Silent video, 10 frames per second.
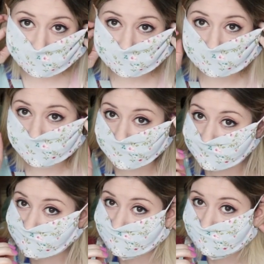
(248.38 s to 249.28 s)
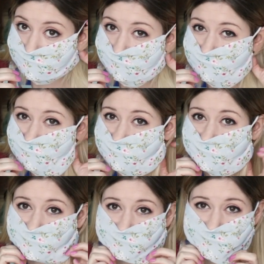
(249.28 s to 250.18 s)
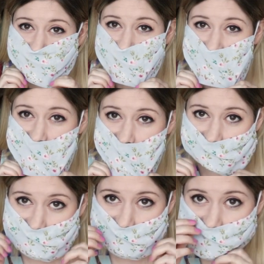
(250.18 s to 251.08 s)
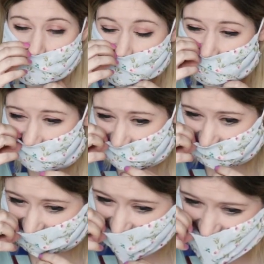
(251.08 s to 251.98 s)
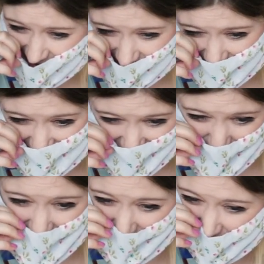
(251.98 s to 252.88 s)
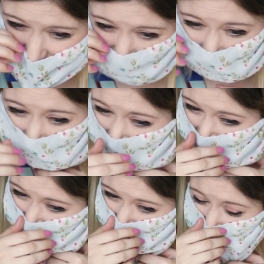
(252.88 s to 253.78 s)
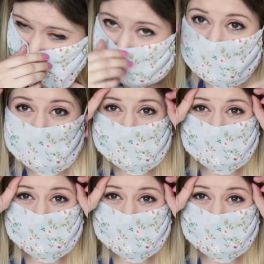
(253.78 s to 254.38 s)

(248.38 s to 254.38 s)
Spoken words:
Okay. Oh, flashbacks to the 90s material. Oh no.